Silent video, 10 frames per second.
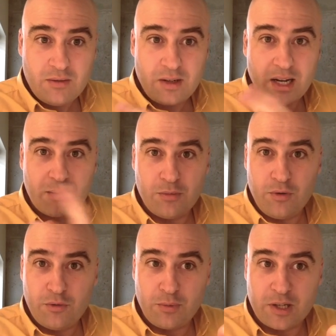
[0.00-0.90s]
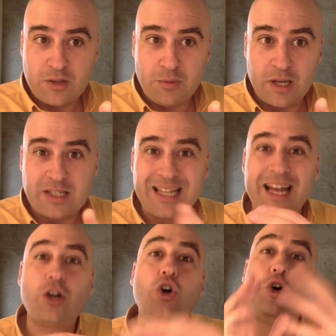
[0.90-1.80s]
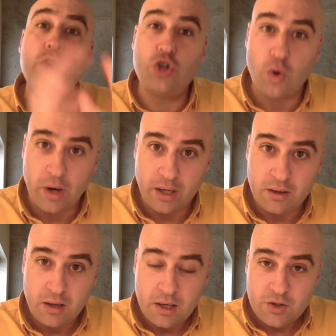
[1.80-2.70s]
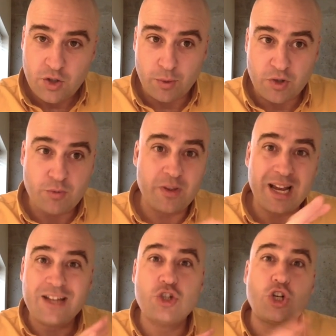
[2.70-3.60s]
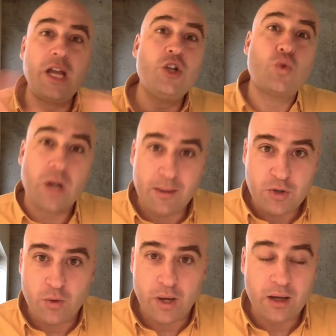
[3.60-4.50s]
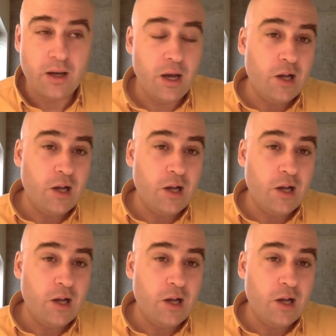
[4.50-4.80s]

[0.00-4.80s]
that I can move from place to place, that I could join someone else's movement, that I can change what I'm doing